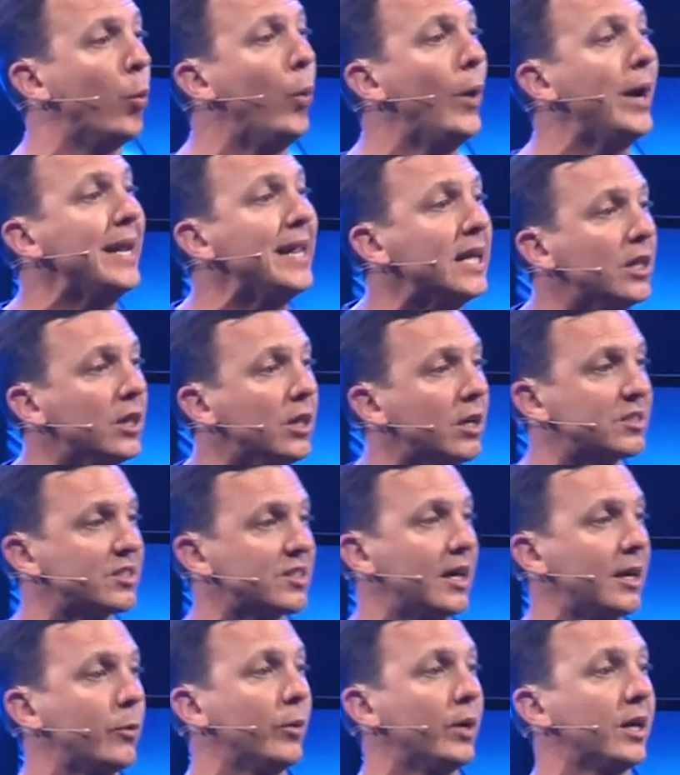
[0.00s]
winning looks
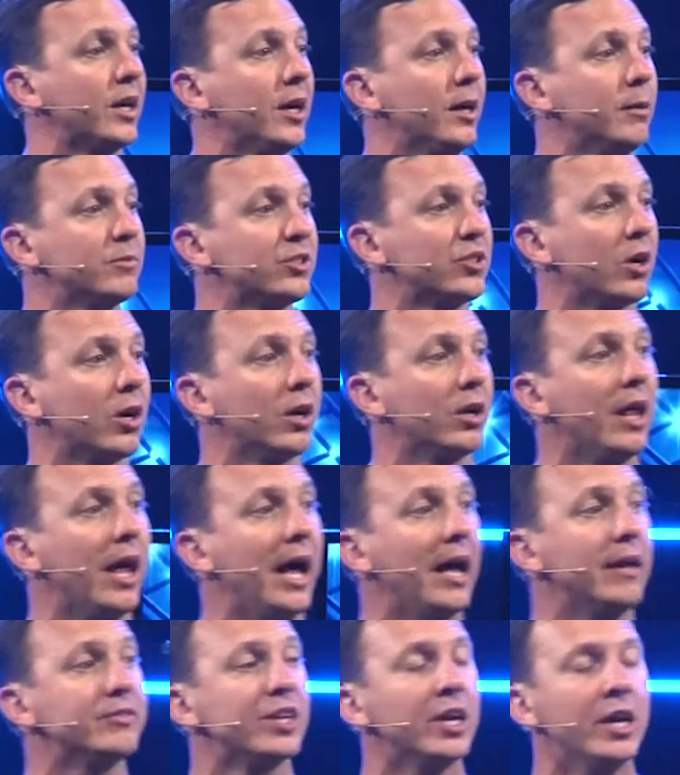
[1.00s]
like when it comes to our
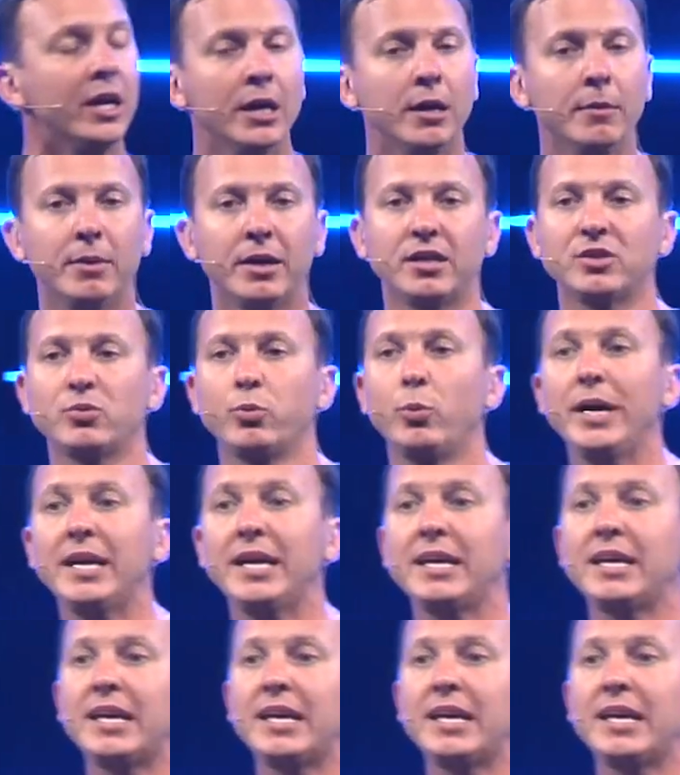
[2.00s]
lives because we can